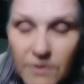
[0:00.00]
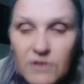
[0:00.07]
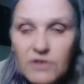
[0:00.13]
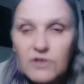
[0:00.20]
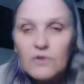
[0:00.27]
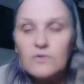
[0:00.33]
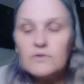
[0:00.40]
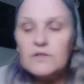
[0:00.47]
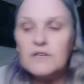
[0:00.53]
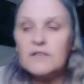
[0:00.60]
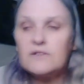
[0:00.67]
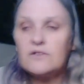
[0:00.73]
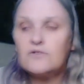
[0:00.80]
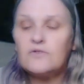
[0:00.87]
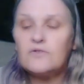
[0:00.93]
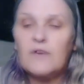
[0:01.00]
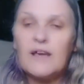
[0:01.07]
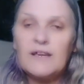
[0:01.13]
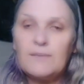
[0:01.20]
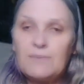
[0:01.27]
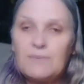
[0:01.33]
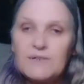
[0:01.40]
you don't need to do
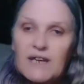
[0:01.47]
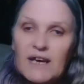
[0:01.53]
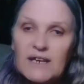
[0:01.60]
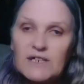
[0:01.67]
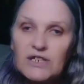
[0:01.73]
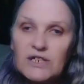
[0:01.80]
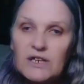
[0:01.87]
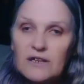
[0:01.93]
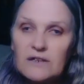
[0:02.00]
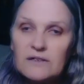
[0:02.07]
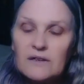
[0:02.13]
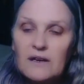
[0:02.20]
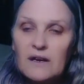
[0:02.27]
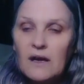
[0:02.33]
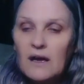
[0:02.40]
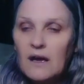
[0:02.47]
any protection.